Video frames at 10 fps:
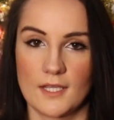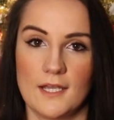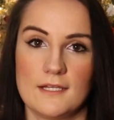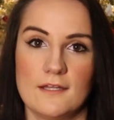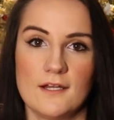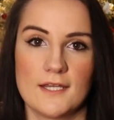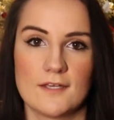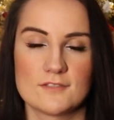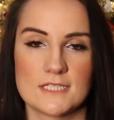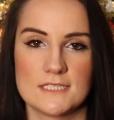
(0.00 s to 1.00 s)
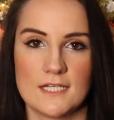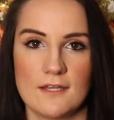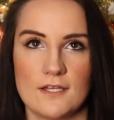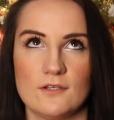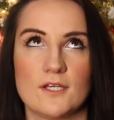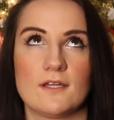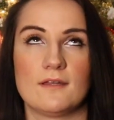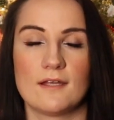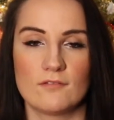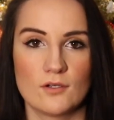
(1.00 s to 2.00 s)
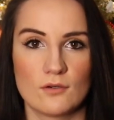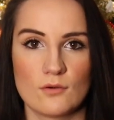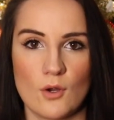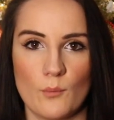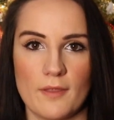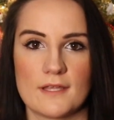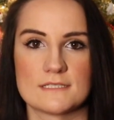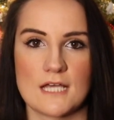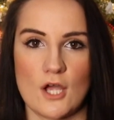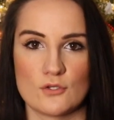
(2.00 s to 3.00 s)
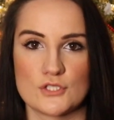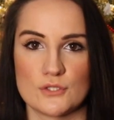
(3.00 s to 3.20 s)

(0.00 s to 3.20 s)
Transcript: Another gift idea that you can never go wrong with is house